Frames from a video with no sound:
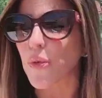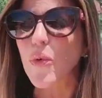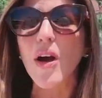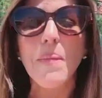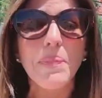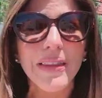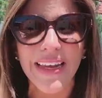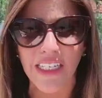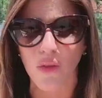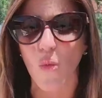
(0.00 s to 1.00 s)
through
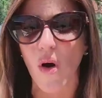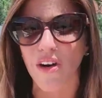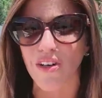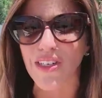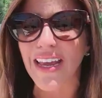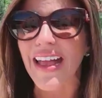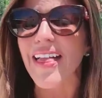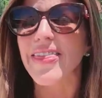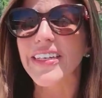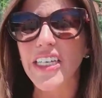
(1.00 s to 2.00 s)
complex waters.
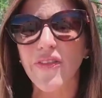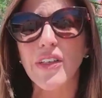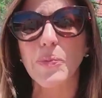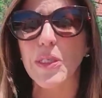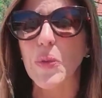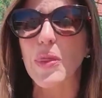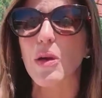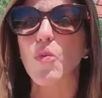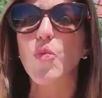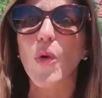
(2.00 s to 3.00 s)
The difference between
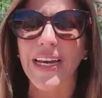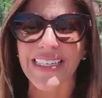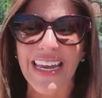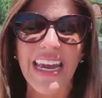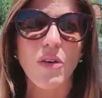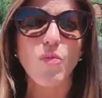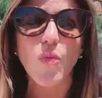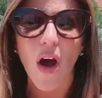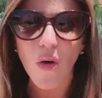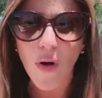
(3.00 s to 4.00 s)
the right
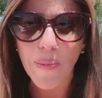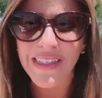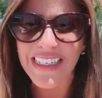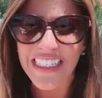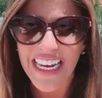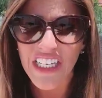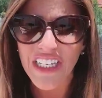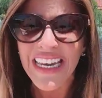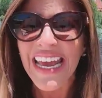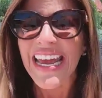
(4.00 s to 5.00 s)
and wrong
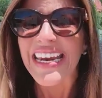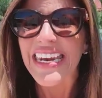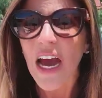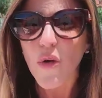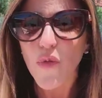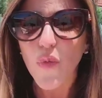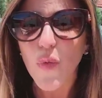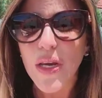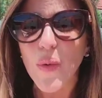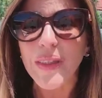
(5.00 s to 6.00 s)
representation now
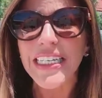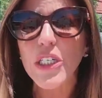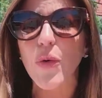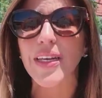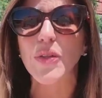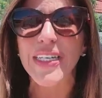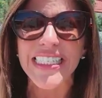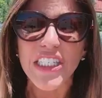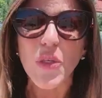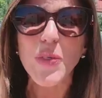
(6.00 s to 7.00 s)
frequently
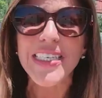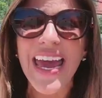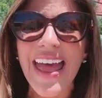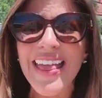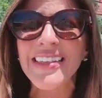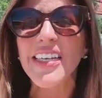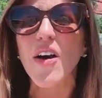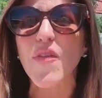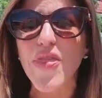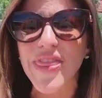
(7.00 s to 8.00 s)
translates to tens
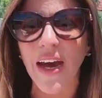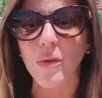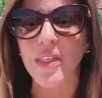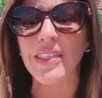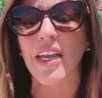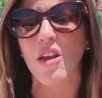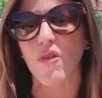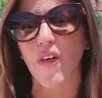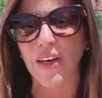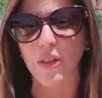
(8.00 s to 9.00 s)
of thousands in
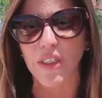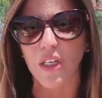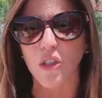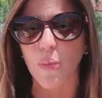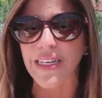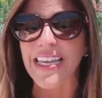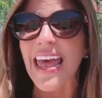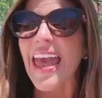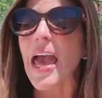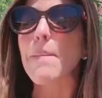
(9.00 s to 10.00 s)
your final sales price
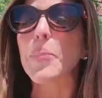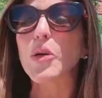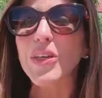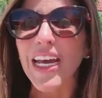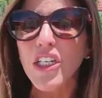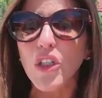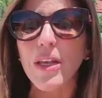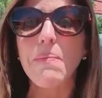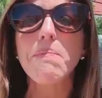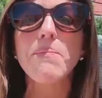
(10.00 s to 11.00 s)
and
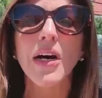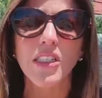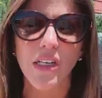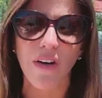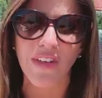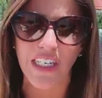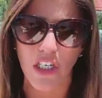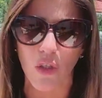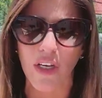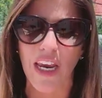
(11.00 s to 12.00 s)
potentially months of
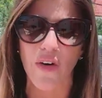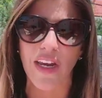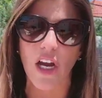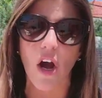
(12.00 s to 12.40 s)
additional carrying